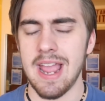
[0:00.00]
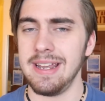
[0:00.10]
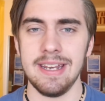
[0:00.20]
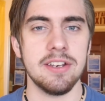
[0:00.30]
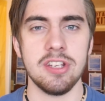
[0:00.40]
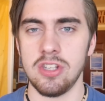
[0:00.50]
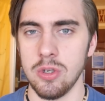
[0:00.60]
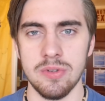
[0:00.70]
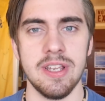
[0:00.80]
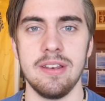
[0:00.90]
needed to
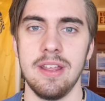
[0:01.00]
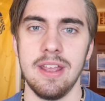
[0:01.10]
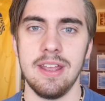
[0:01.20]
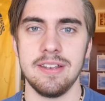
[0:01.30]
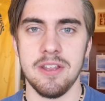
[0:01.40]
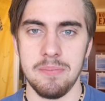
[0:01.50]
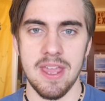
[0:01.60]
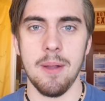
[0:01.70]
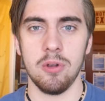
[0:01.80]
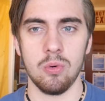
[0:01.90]
use it to
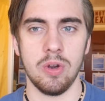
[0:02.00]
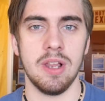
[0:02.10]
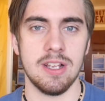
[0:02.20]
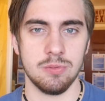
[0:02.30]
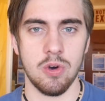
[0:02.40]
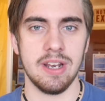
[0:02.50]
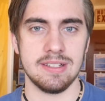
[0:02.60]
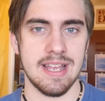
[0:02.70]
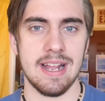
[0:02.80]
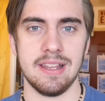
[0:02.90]
be able to realize what
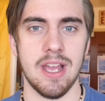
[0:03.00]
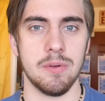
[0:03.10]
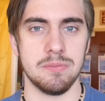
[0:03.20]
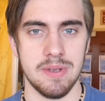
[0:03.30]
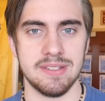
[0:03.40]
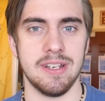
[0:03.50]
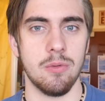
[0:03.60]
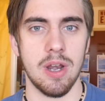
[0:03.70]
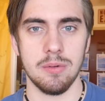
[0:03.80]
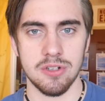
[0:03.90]
exactly I was missing,
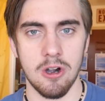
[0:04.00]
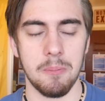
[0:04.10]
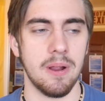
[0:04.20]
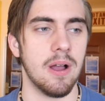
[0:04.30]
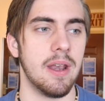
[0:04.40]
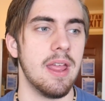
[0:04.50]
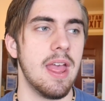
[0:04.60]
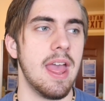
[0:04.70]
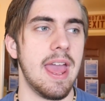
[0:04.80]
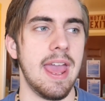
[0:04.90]
what I was harping on,
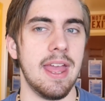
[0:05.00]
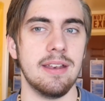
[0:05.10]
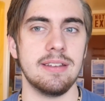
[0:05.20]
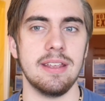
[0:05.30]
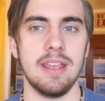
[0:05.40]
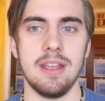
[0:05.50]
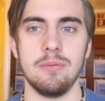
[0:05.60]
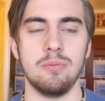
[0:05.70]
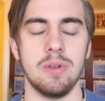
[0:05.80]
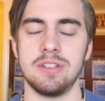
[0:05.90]
and
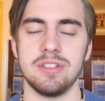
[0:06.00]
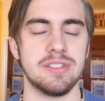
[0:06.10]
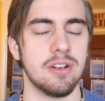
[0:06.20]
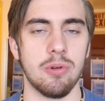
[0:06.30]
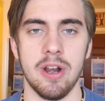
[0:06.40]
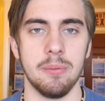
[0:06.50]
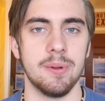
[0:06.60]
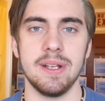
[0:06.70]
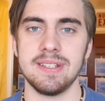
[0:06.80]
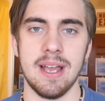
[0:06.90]
it's just incredible.
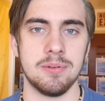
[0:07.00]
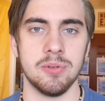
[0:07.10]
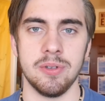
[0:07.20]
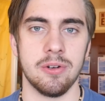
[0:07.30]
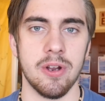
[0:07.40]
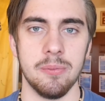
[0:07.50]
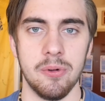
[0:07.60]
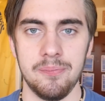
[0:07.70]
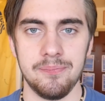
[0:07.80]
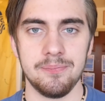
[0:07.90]
It's absolutely incredible.